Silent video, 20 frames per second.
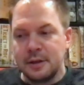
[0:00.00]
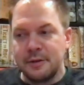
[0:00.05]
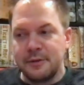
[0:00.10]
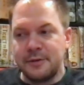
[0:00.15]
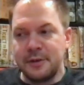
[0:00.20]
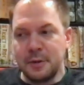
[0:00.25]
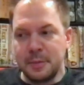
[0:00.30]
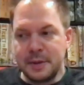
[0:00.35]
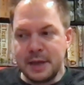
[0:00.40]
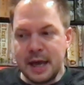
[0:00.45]

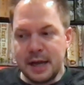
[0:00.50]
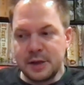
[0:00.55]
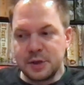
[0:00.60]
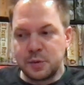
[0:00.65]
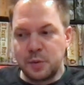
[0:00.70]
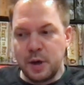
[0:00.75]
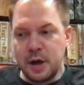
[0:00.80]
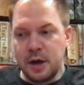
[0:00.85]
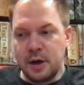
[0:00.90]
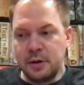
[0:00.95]
filming that
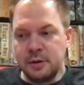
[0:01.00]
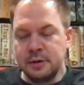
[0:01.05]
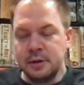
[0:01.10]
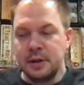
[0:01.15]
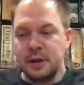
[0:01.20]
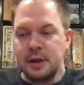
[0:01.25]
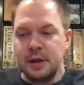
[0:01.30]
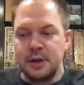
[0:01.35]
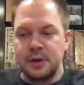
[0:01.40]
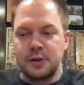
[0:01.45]
as well,
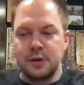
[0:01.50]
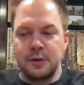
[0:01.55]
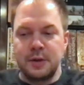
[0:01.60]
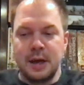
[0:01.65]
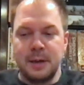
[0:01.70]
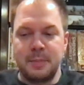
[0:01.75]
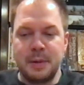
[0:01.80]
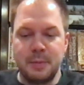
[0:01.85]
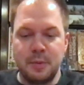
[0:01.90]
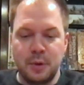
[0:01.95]
so
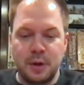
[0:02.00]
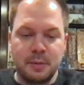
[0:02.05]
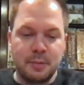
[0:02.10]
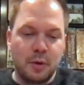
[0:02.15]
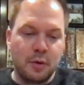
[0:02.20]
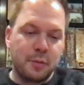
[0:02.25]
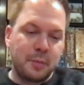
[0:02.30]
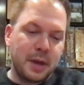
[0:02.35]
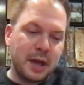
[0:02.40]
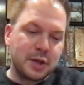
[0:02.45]
that people can
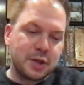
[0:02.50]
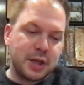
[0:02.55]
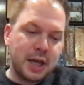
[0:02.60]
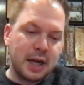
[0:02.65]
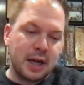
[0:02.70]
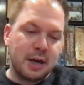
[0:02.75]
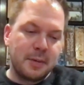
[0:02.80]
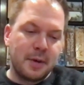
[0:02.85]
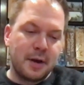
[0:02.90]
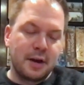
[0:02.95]
both be
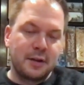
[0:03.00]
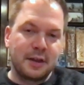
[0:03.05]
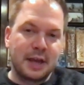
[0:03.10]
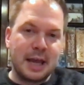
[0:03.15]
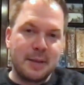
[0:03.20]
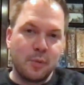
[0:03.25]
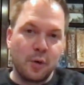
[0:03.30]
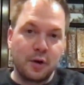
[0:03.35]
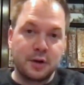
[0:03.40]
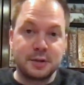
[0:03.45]
educated about how the
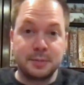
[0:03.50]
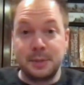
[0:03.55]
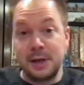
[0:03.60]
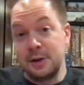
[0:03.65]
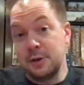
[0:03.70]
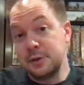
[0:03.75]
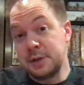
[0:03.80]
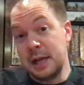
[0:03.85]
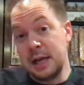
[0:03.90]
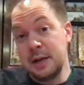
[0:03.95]
game works and be
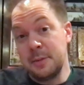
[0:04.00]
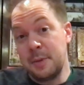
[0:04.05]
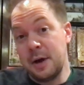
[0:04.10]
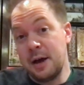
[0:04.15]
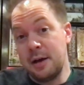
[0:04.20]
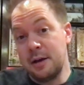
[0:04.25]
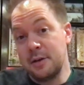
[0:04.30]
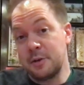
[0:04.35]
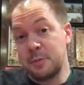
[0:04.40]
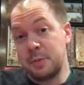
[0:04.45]
entertained
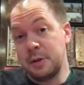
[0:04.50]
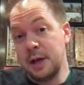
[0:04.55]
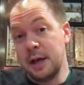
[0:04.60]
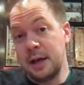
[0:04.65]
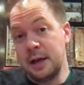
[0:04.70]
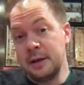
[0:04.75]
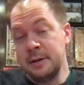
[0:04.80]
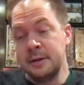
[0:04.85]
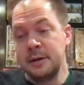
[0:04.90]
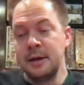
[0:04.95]
by us
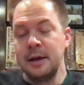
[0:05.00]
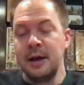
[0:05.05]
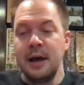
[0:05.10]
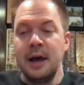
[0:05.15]
playing it.